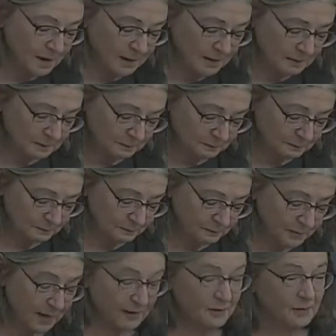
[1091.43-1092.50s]

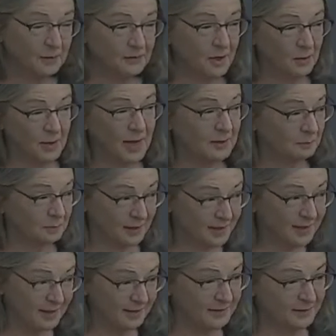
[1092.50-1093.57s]
Um, now, though I
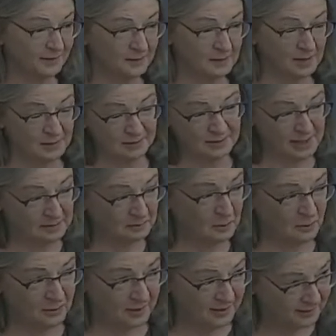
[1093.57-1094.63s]
planned a late
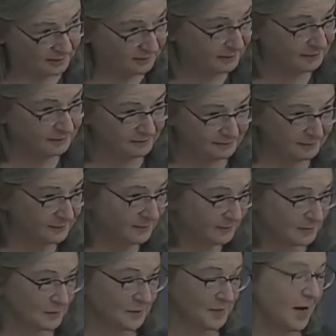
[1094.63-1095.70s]

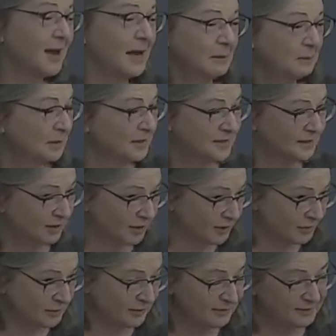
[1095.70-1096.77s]
morning time in this
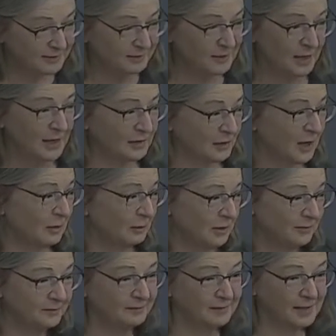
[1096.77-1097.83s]
garden that I thought
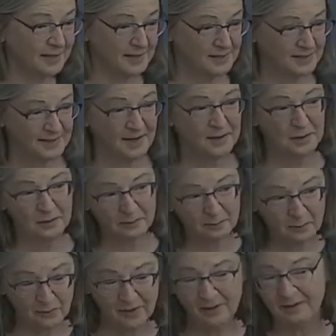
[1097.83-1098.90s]
would let us center
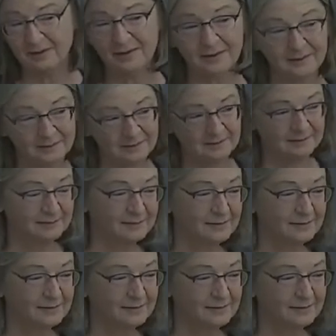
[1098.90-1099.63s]
and breathe and,